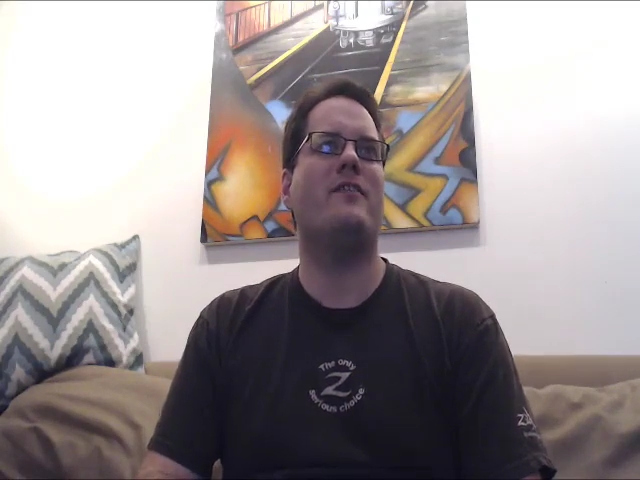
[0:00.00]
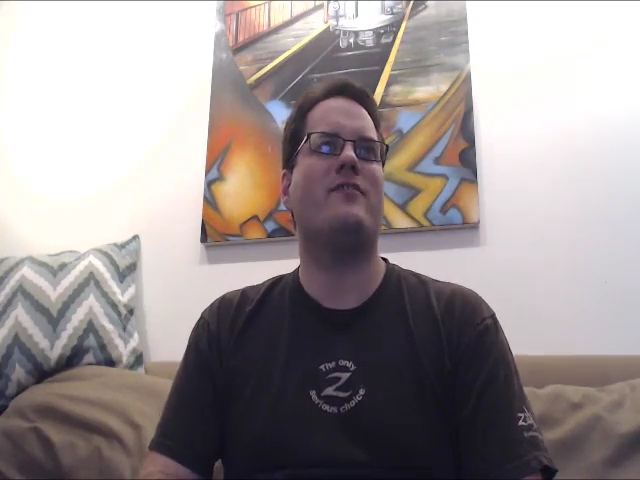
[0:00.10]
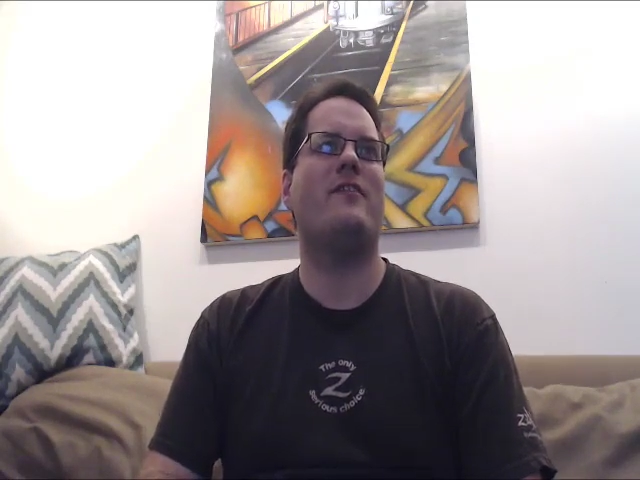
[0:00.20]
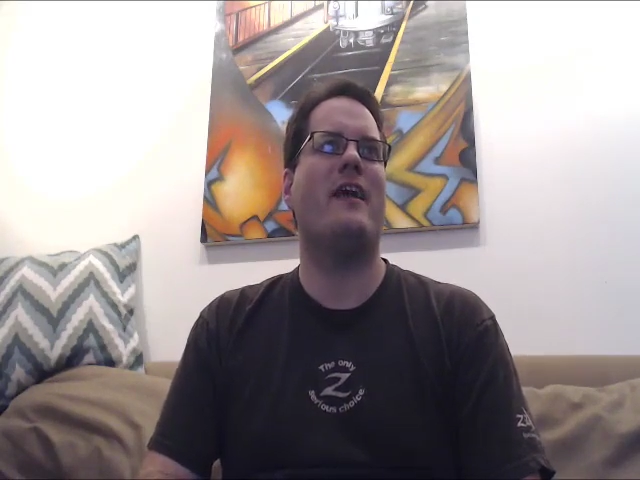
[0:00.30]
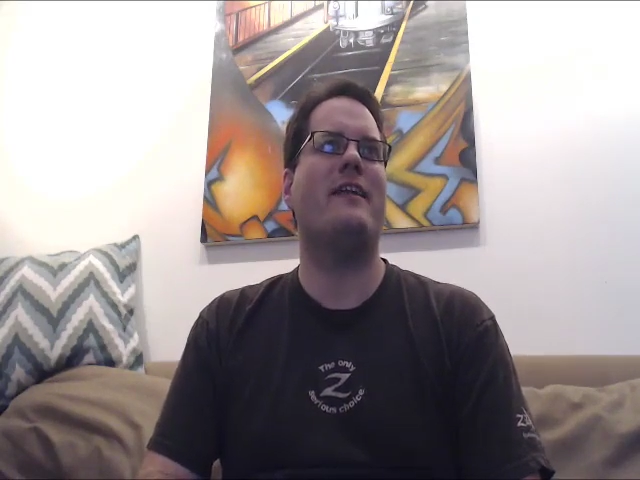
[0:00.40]
to
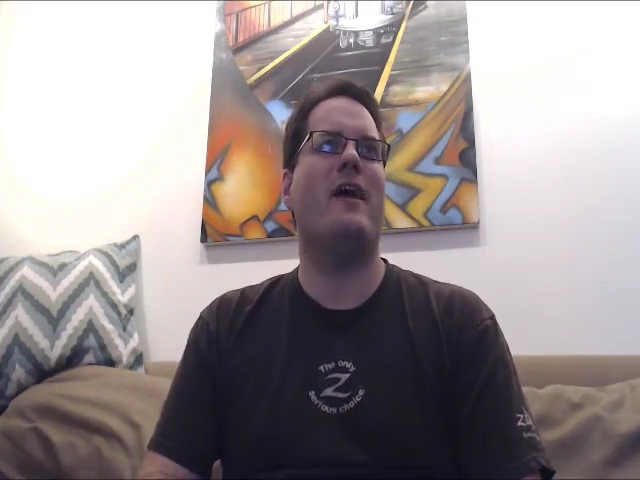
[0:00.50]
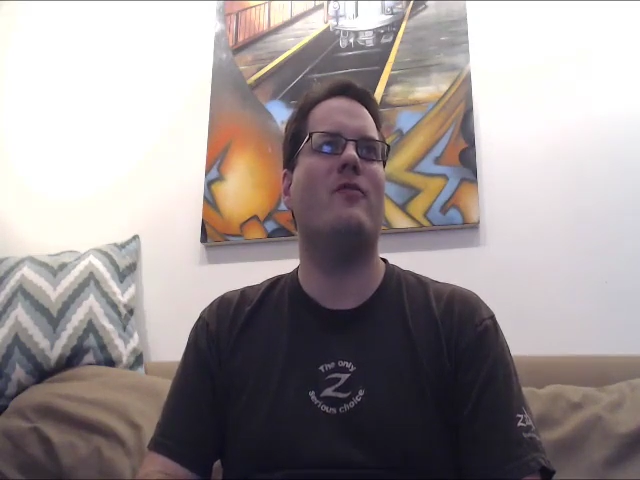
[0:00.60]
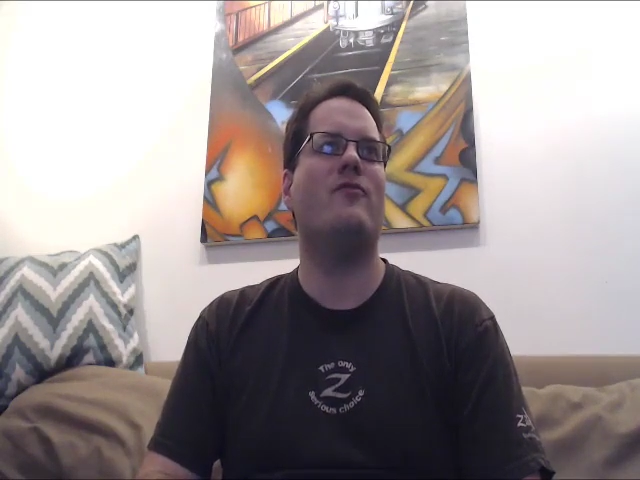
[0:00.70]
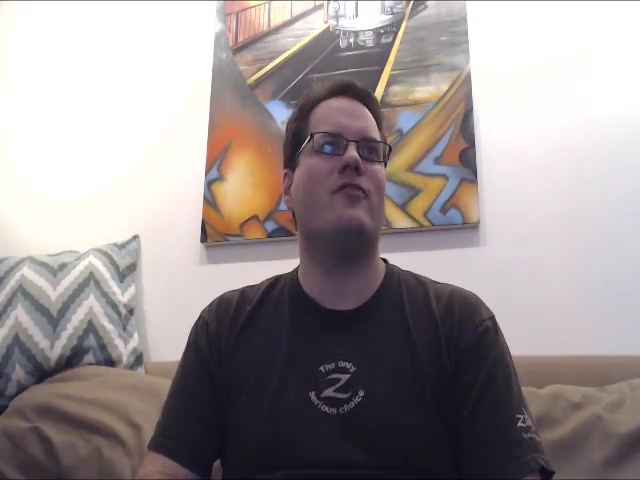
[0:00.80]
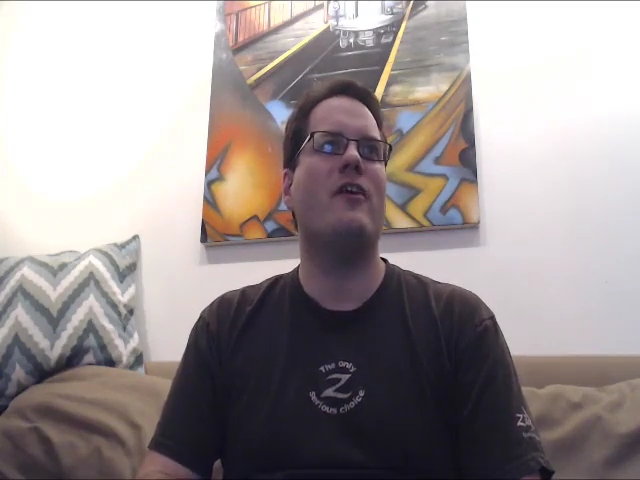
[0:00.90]
stand
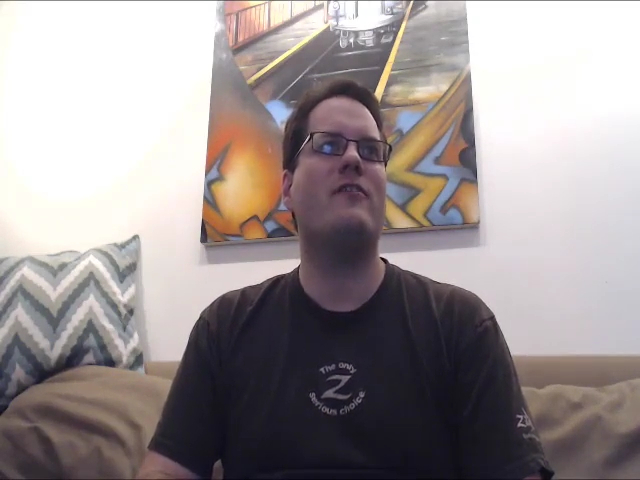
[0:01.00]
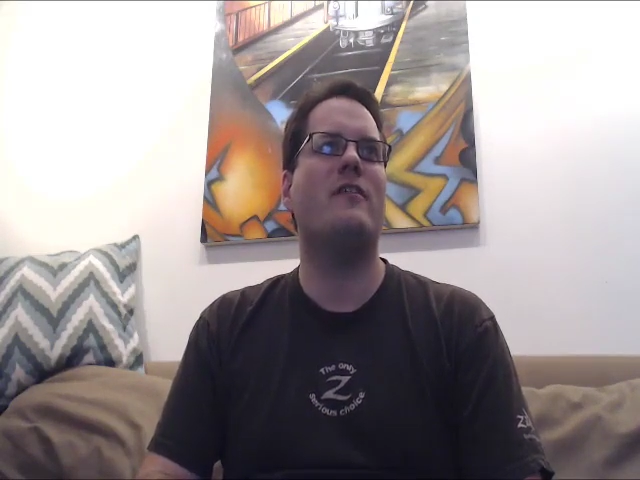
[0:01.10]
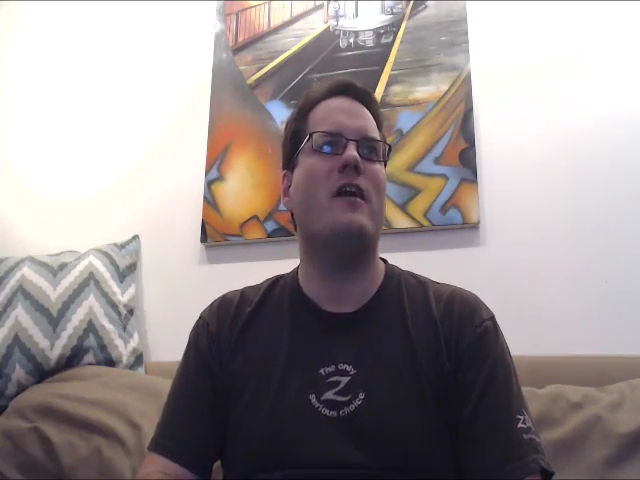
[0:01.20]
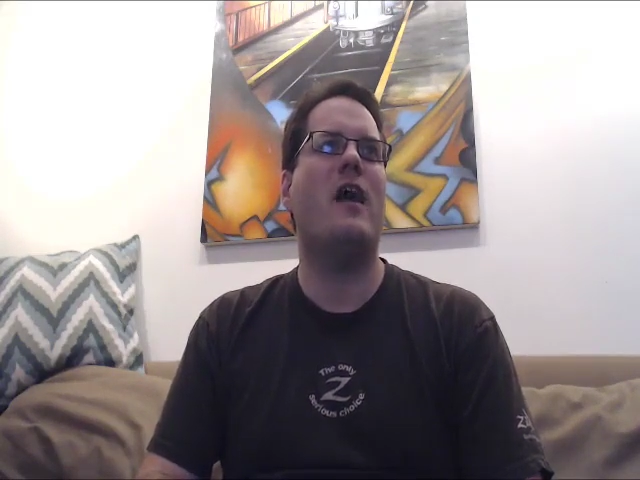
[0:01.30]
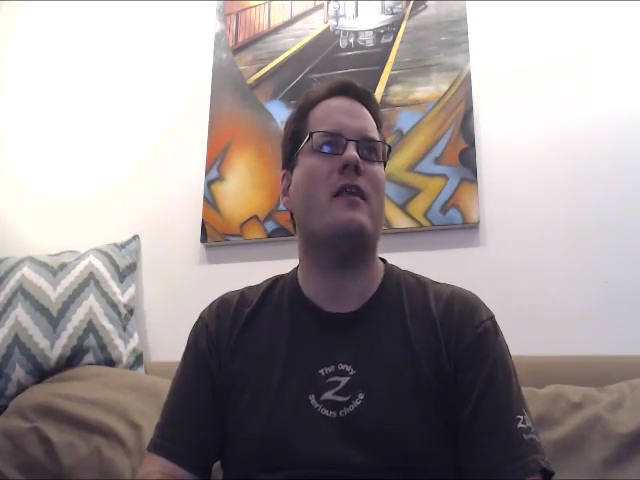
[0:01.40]
out just
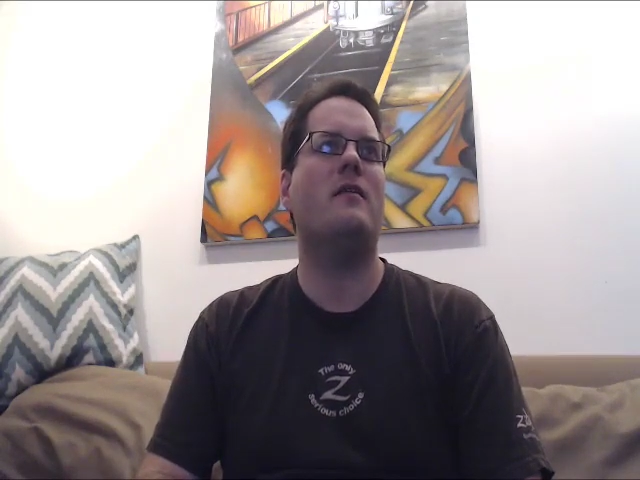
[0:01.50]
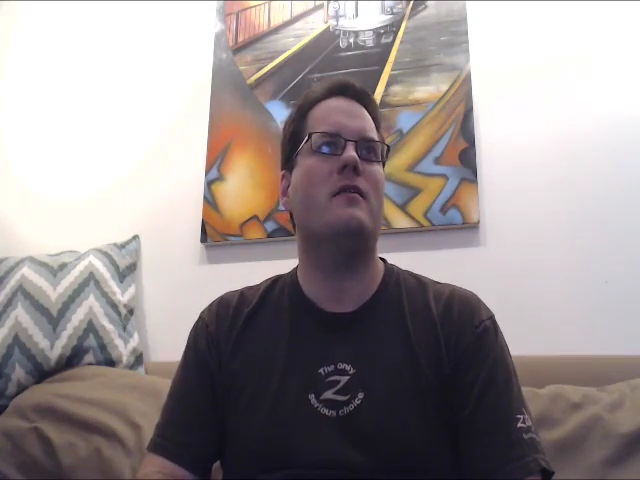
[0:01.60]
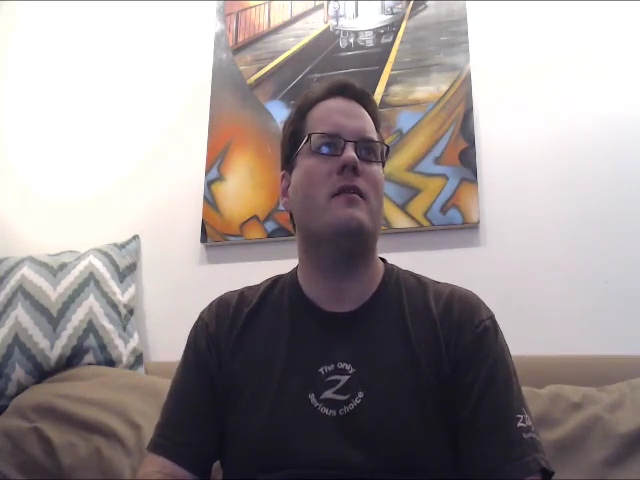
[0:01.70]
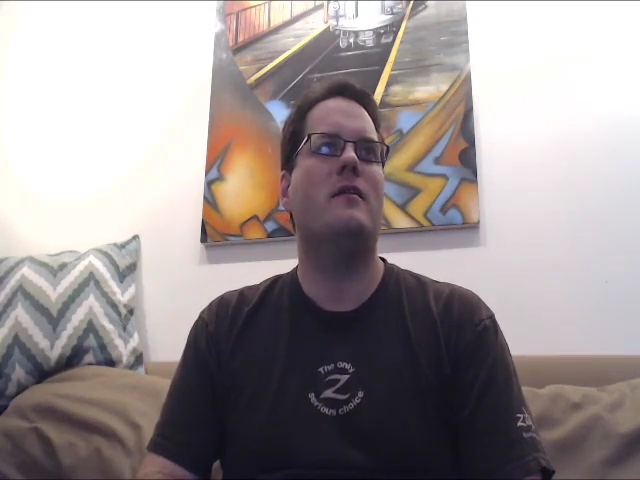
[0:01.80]
yet.